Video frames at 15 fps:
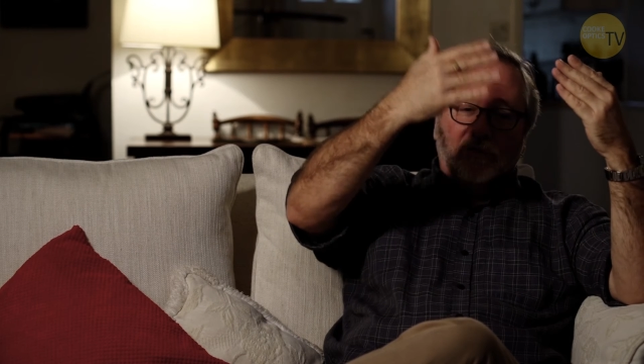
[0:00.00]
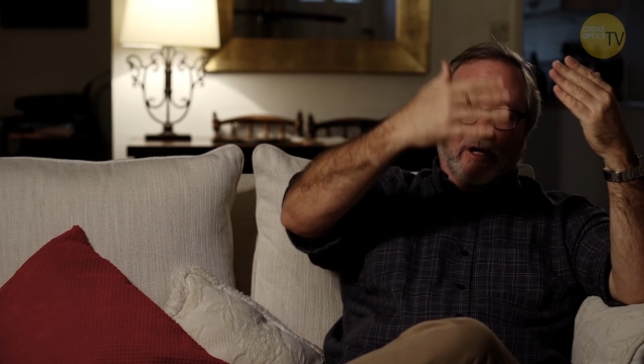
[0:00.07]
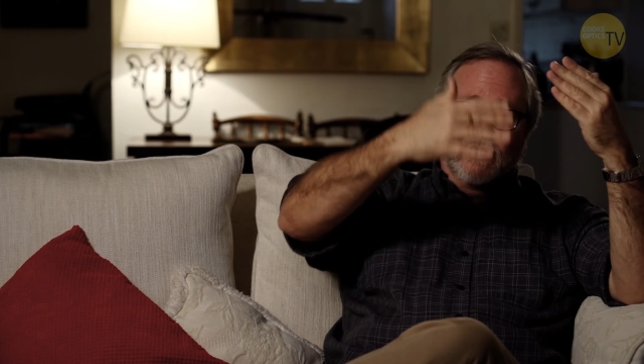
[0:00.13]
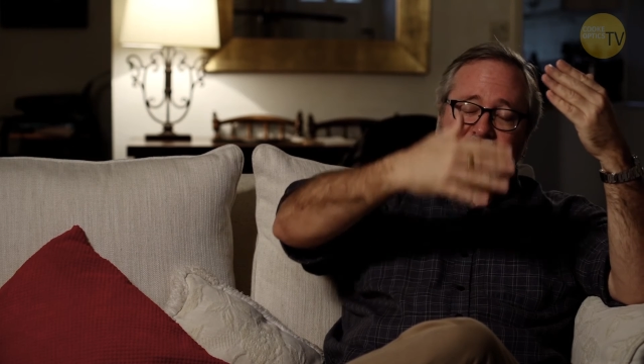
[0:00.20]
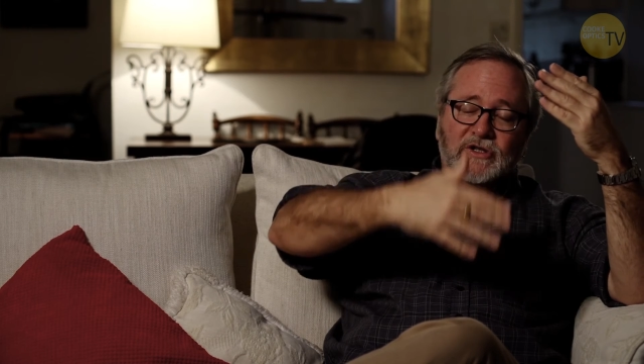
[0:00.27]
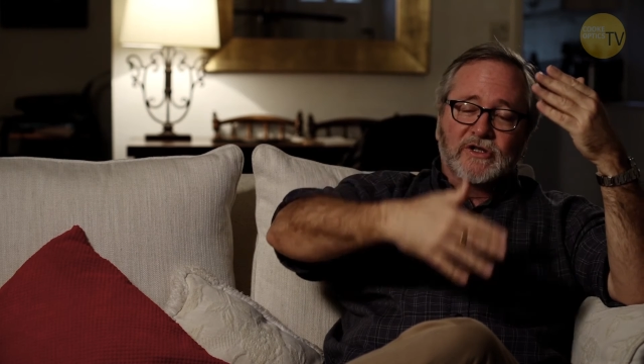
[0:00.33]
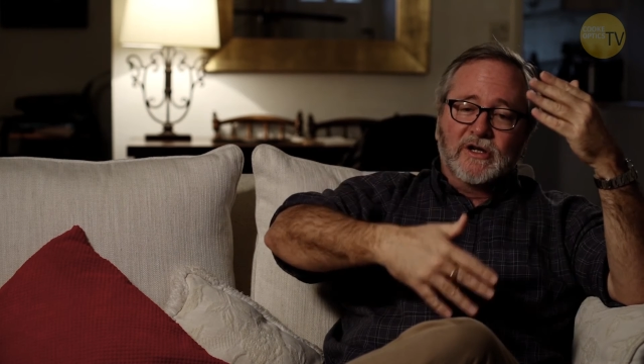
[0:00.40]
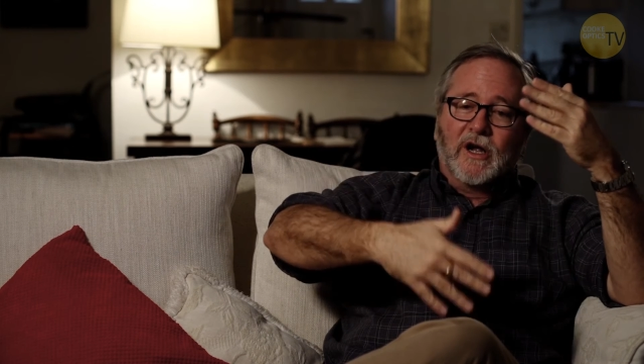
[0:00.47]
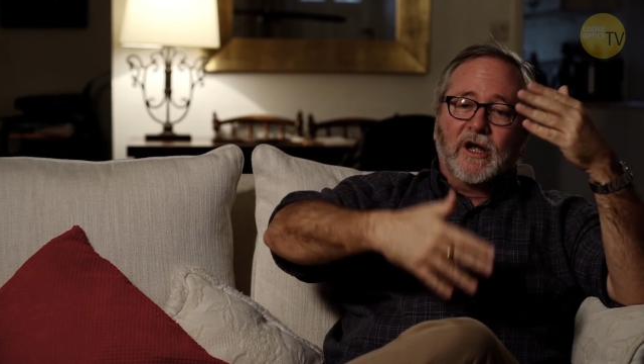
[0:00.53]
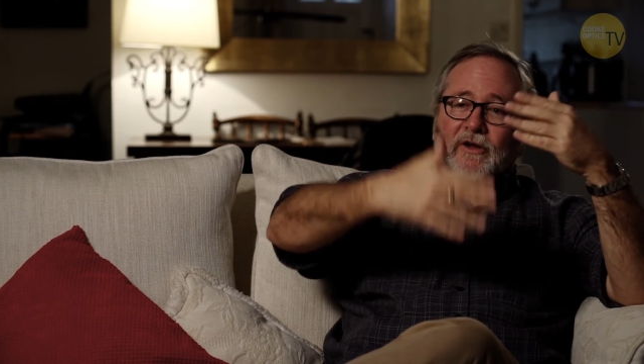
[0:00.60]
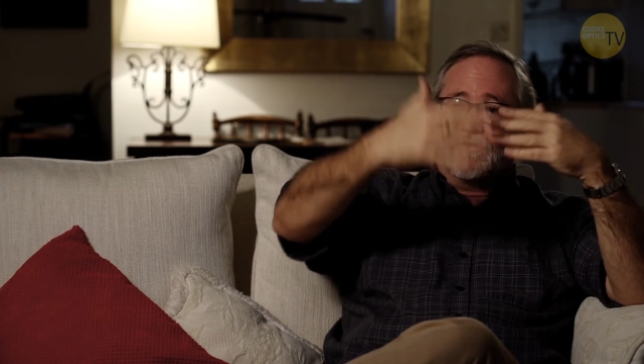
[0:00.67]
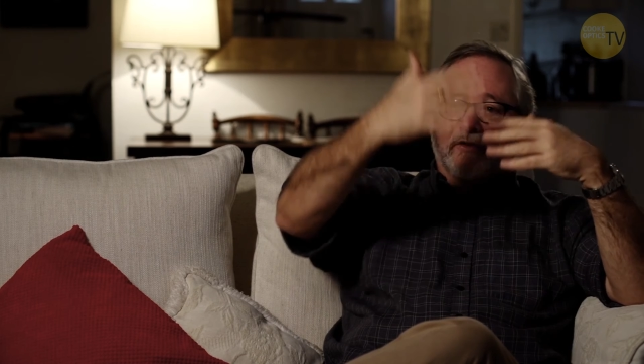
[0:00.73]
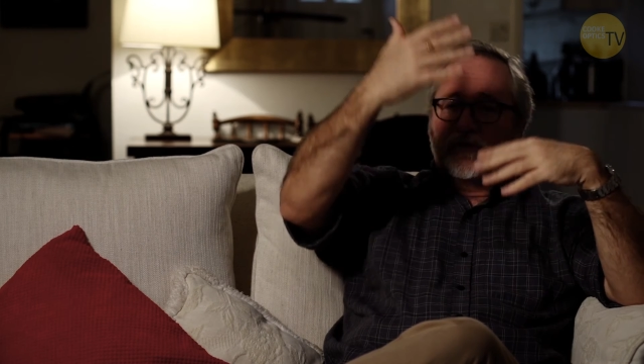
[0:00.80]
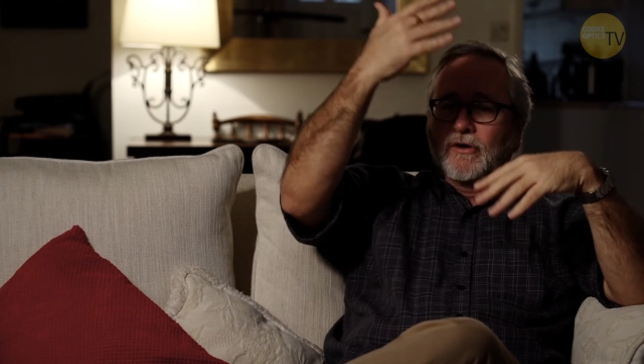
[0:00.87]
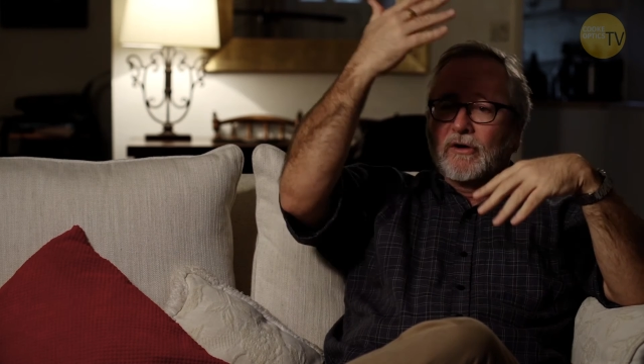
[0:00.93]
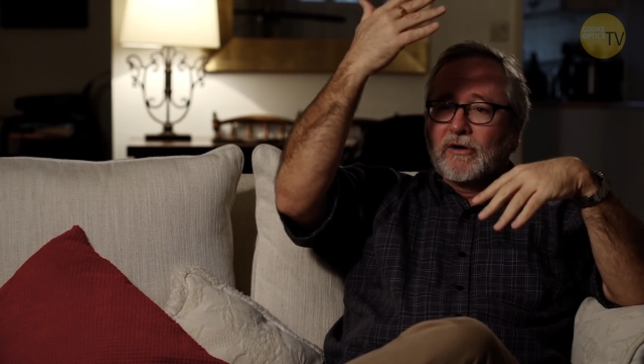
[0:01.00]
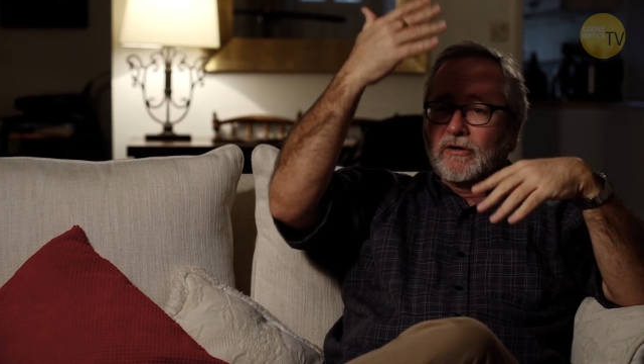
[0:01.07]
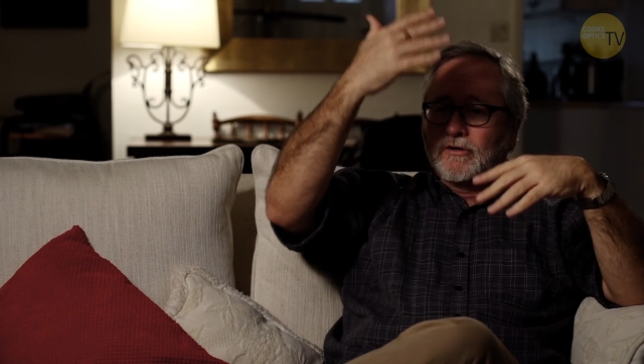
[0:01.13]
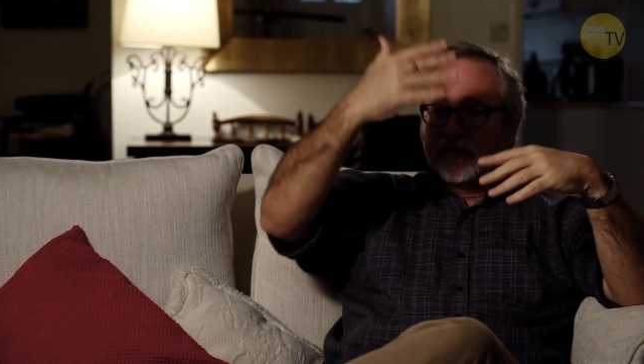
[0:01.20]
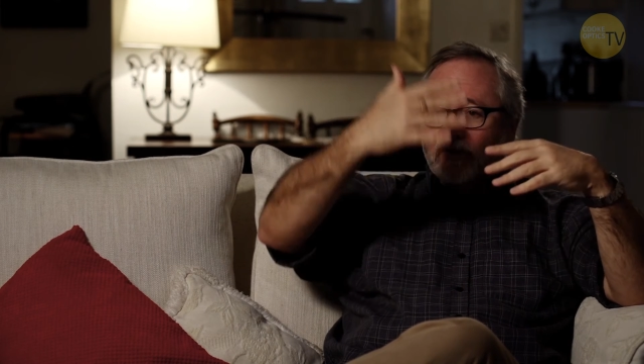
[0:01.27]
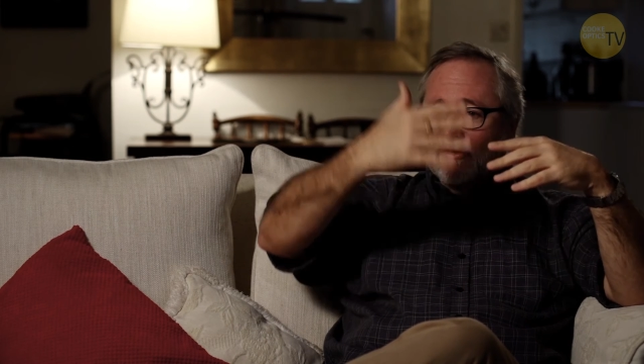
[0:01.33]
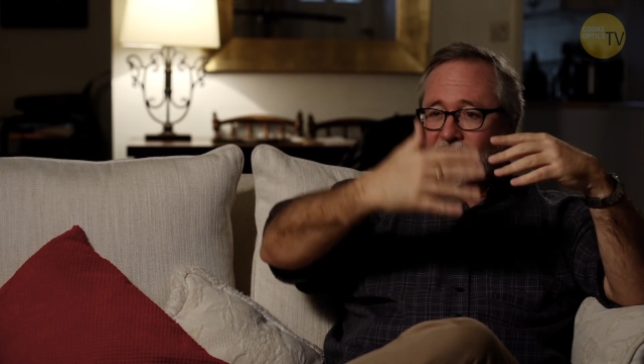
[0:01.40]
adjust the
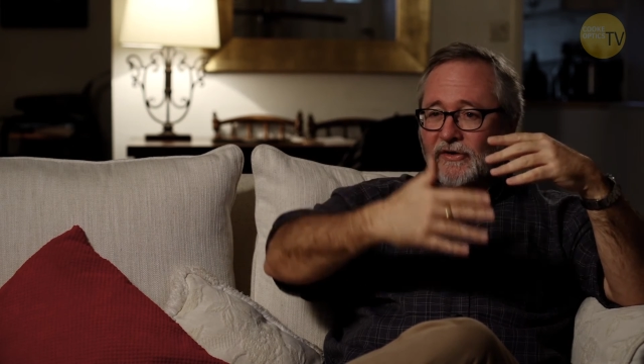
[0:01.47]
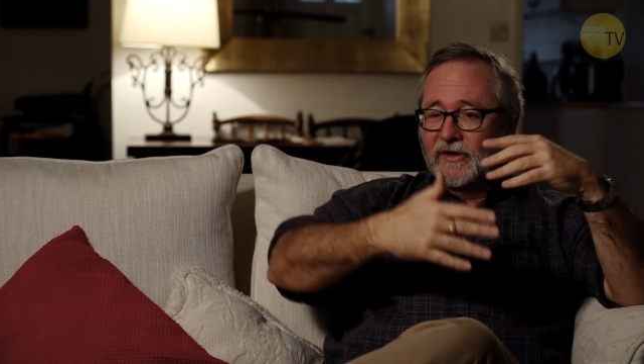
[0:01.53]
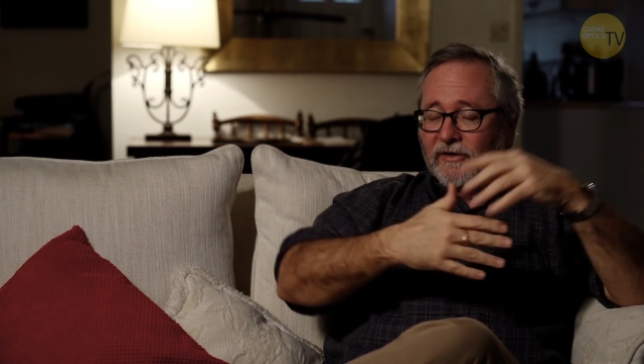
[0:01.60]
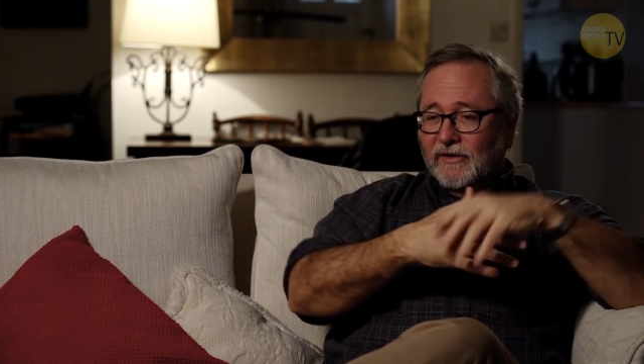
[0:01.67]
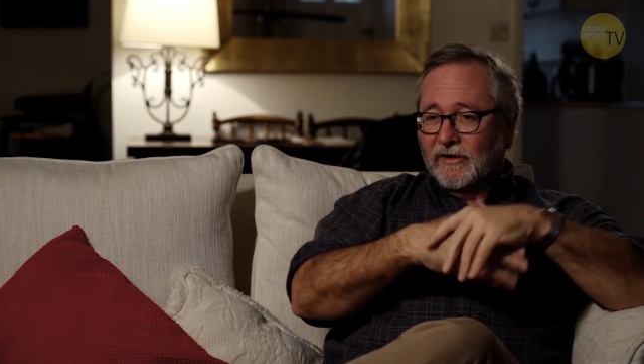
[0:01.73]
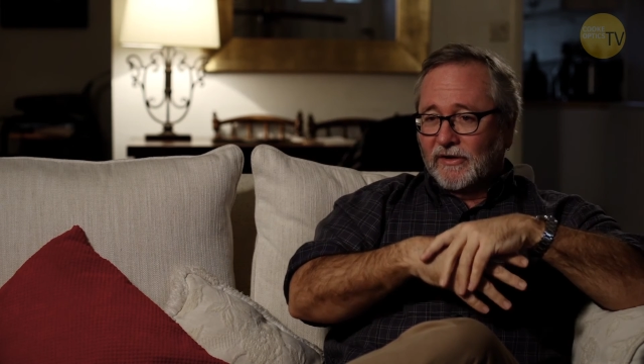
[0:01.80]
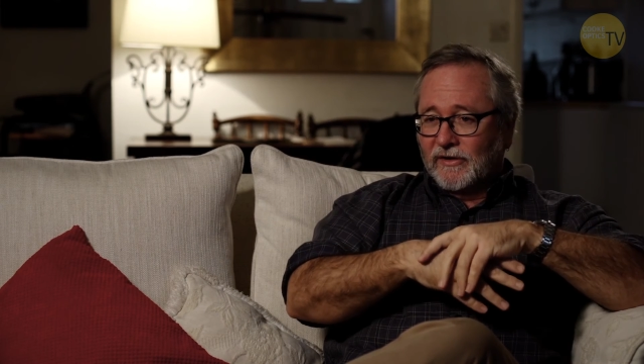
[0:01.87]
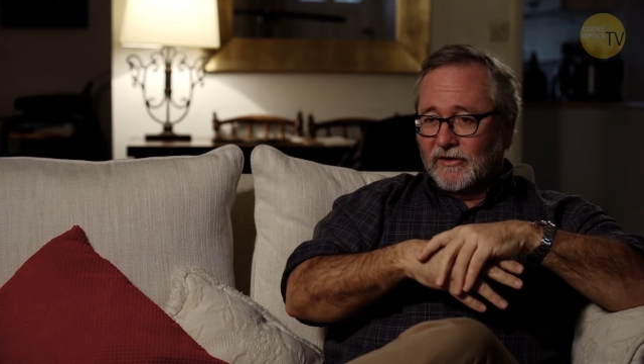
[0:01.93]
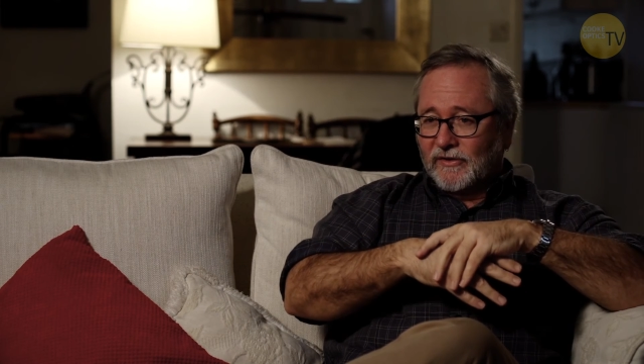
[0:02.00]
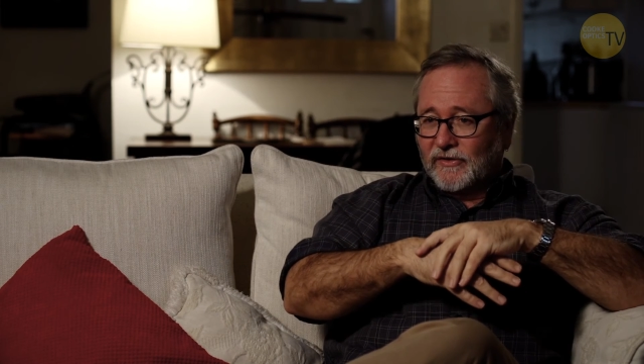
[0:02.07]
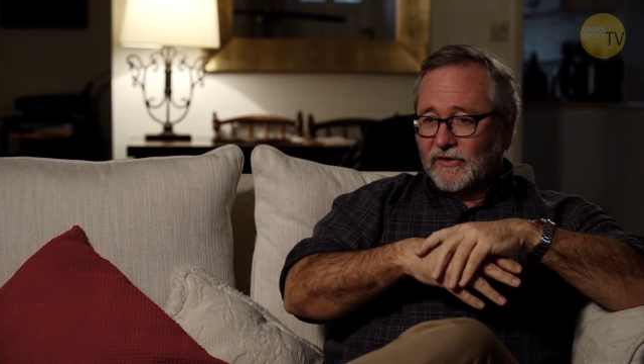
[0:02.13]
hardness and